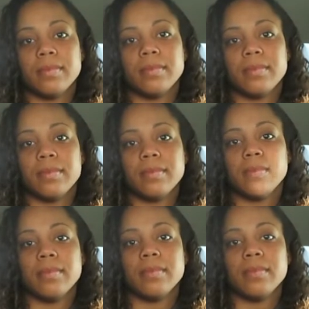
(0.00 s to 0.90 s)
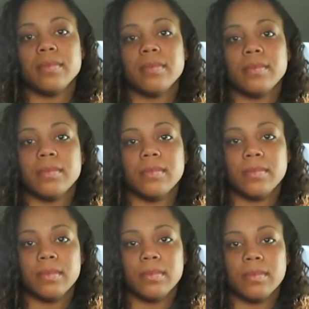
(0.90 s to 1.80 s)

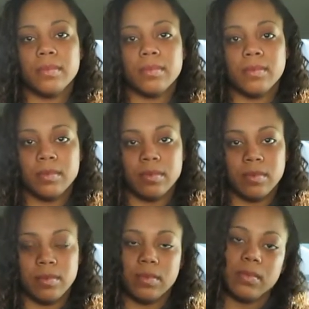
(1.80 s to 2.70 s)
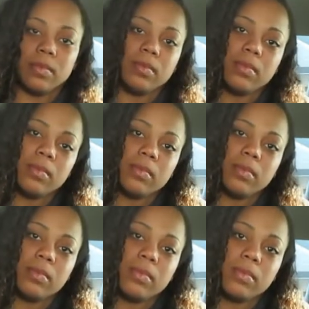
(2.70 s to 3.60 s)
The person shown says nothing.